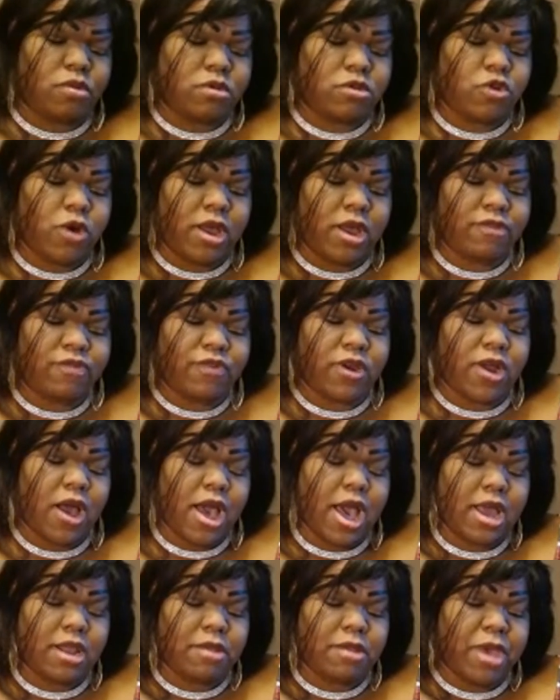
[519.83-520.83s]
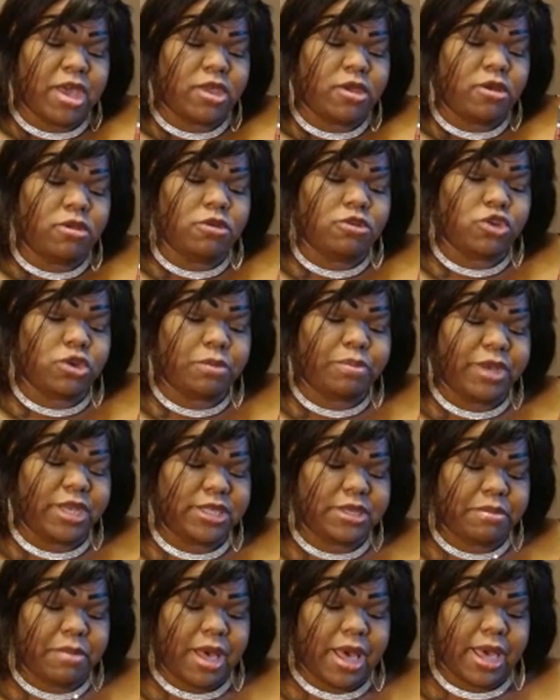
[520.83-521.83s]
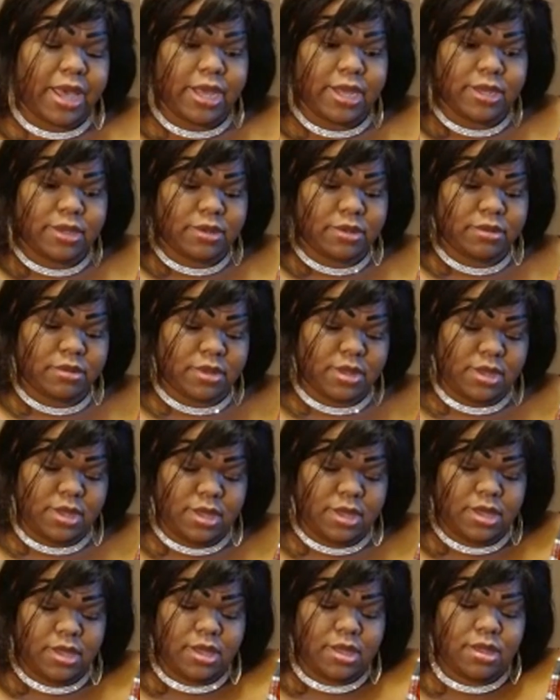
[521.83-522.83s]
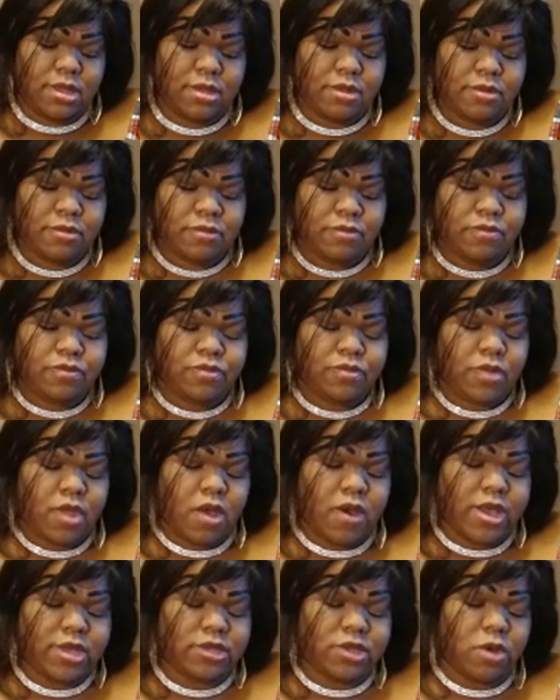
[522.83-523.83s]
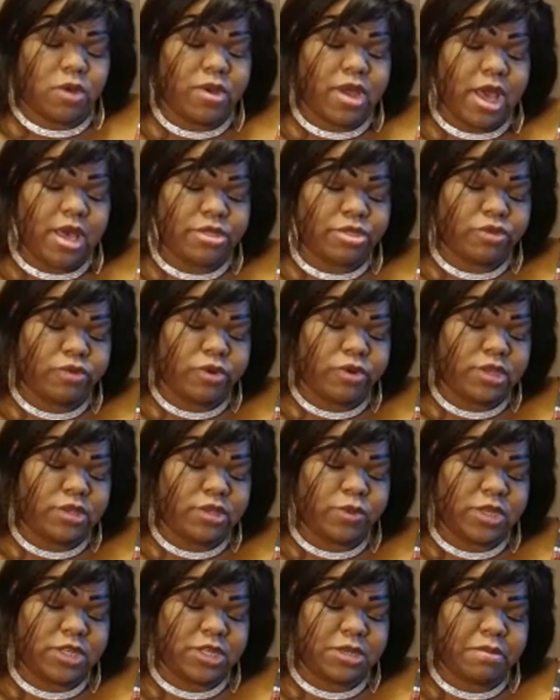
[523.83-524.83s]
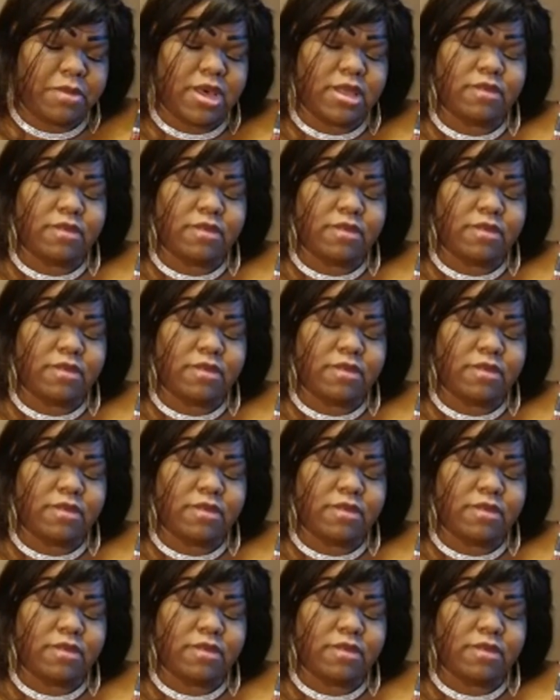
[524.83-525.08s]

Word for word: trying to figure out how to make you lose your peace of mind. All right, so we got three switching